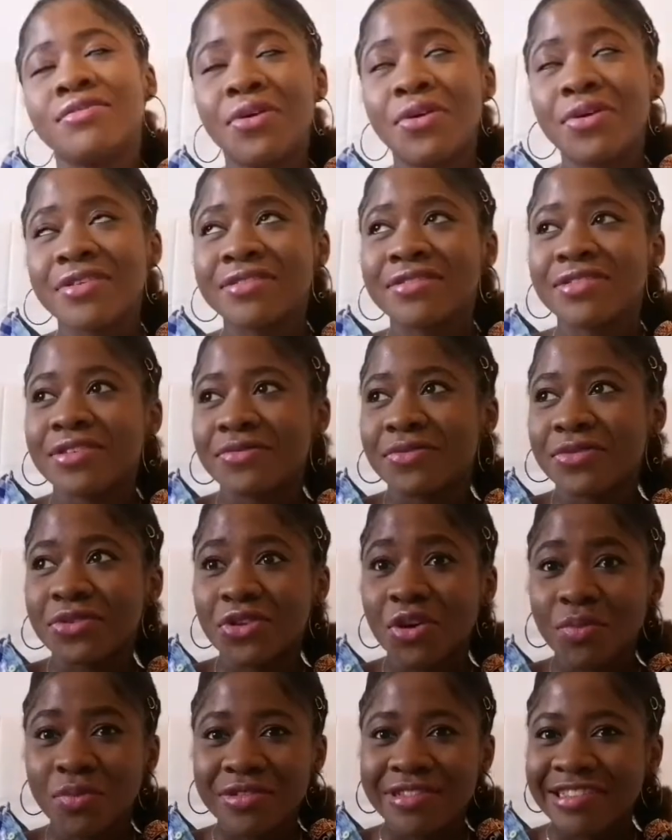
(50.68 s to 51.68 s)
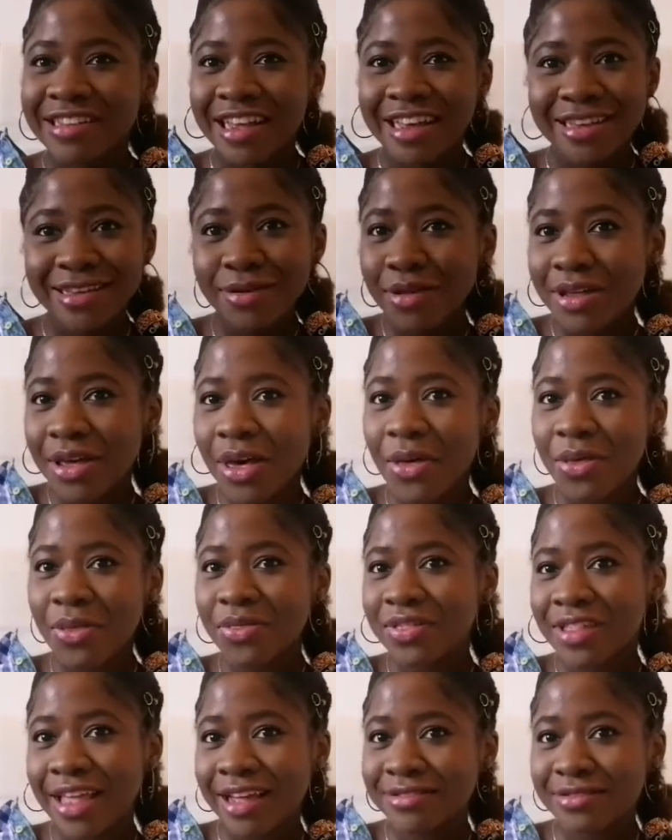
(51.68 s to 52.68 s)
No, it's not even double. It's like
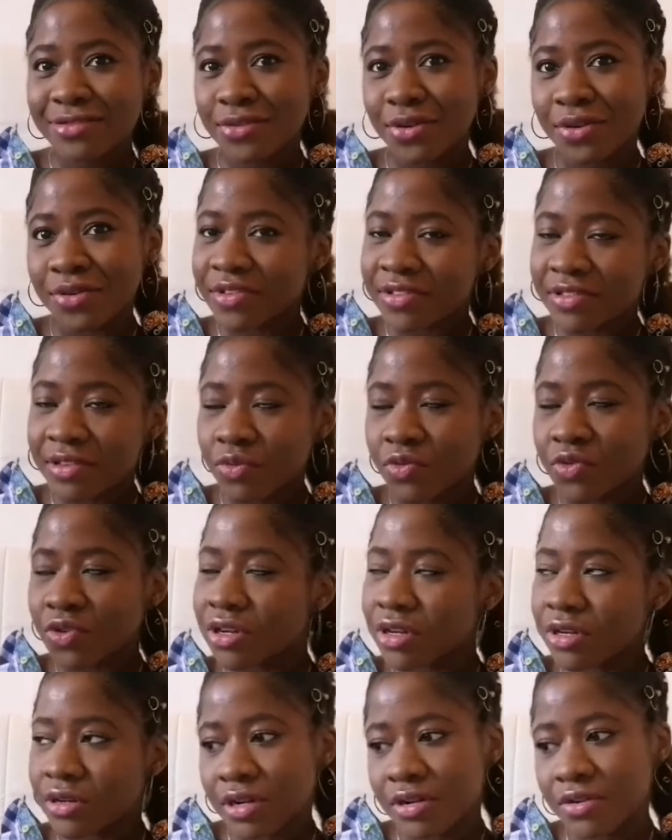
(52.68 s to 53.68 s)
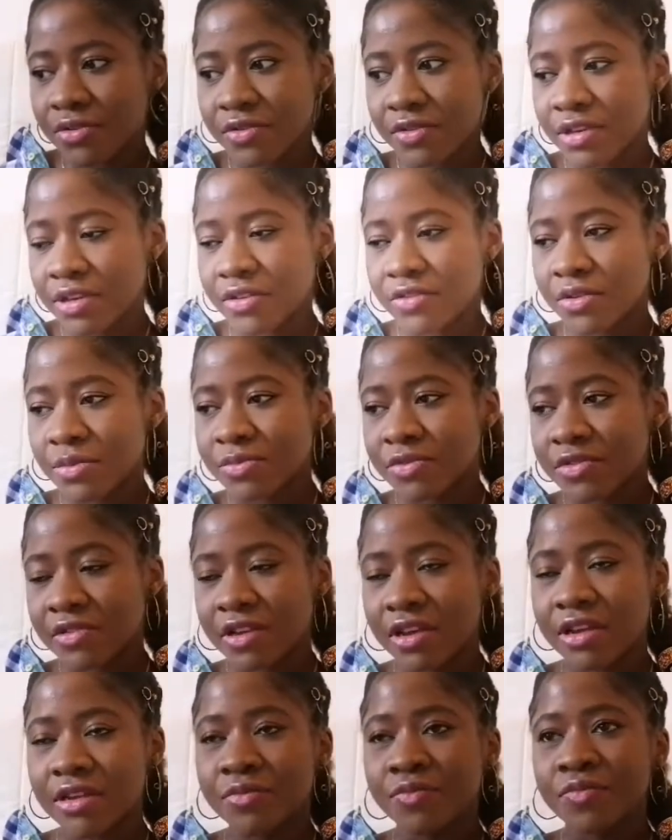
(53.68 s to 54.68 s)
10 stories in one. I don't think it's up to
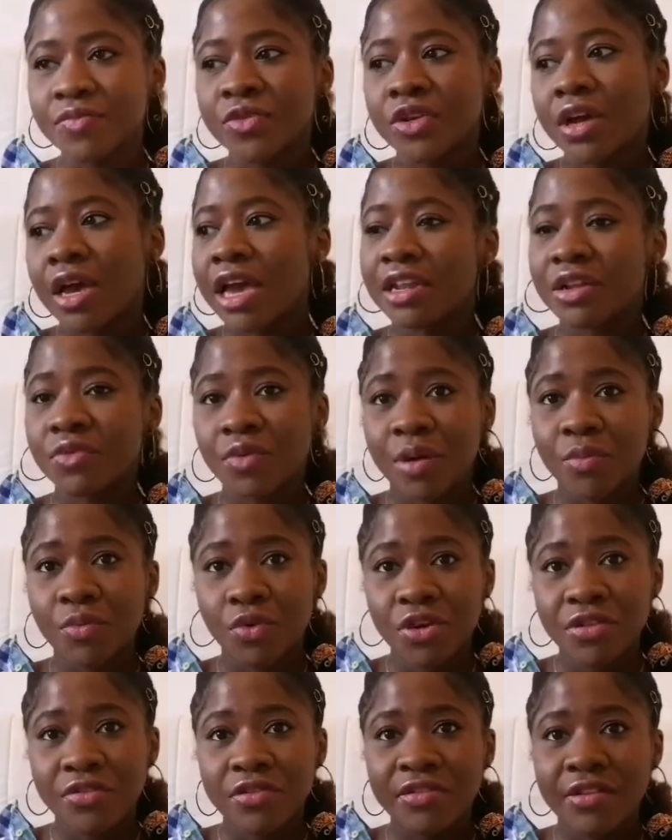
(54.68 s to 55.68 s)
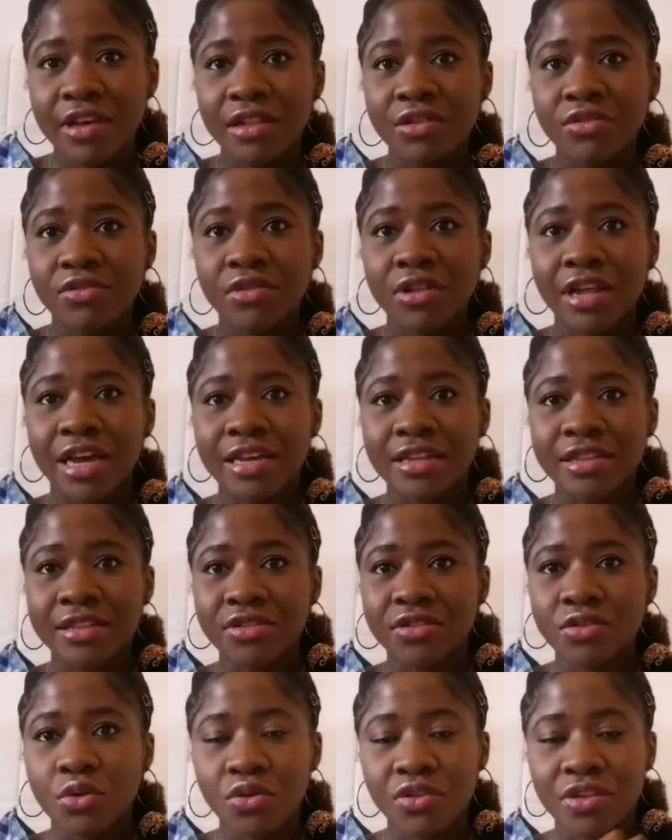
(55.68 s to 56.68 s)
10 anyway, I'm going to tell you like
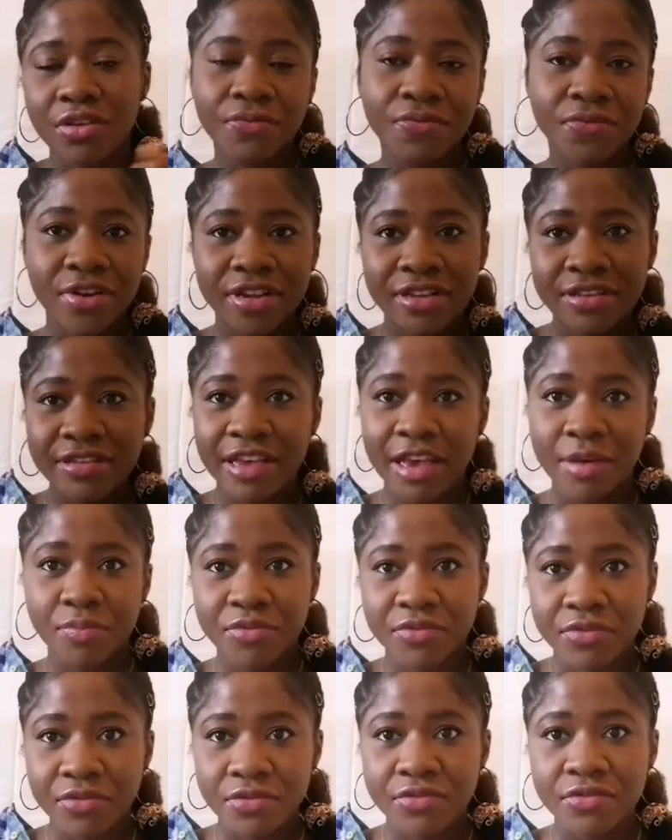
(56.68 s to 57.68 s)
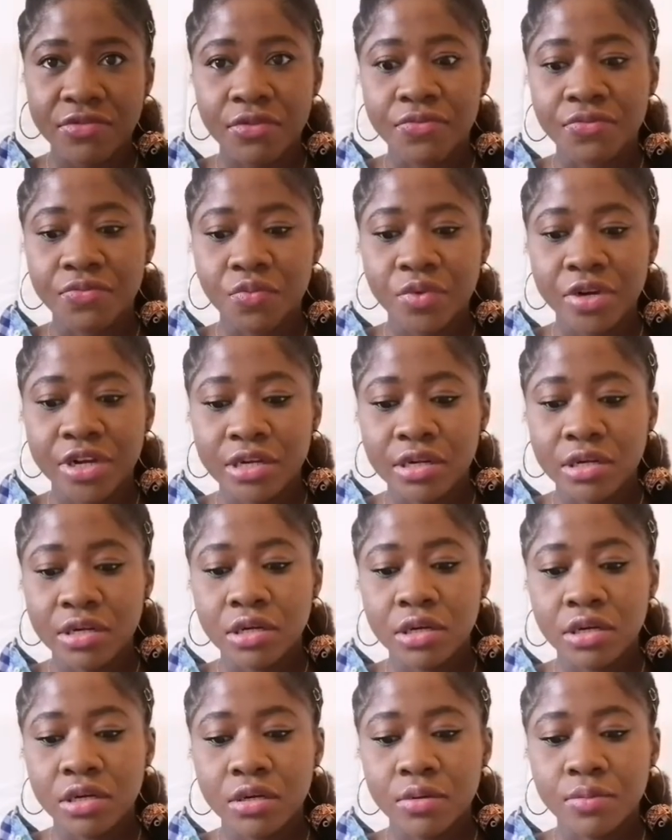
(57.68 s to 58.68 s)
different episodes of when
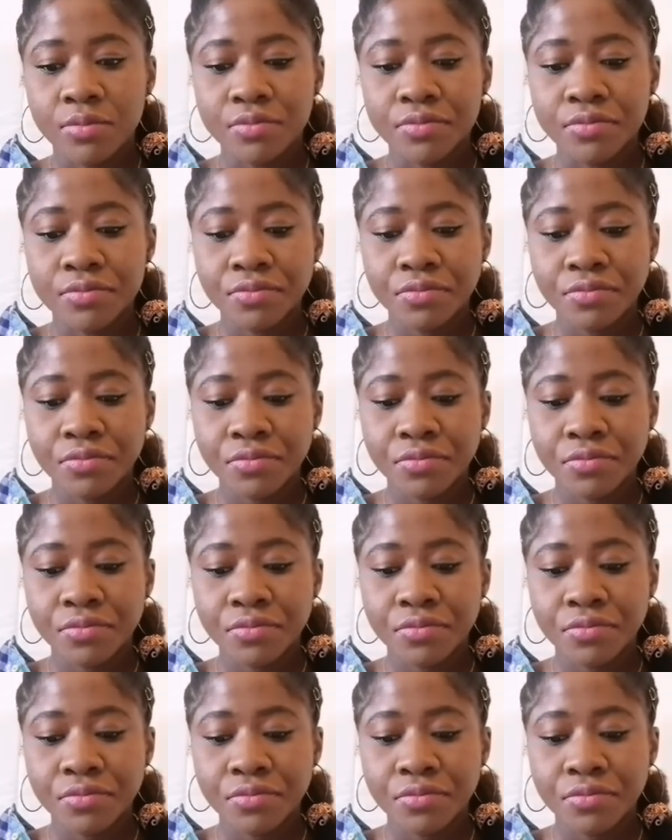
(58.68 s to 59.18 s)
um,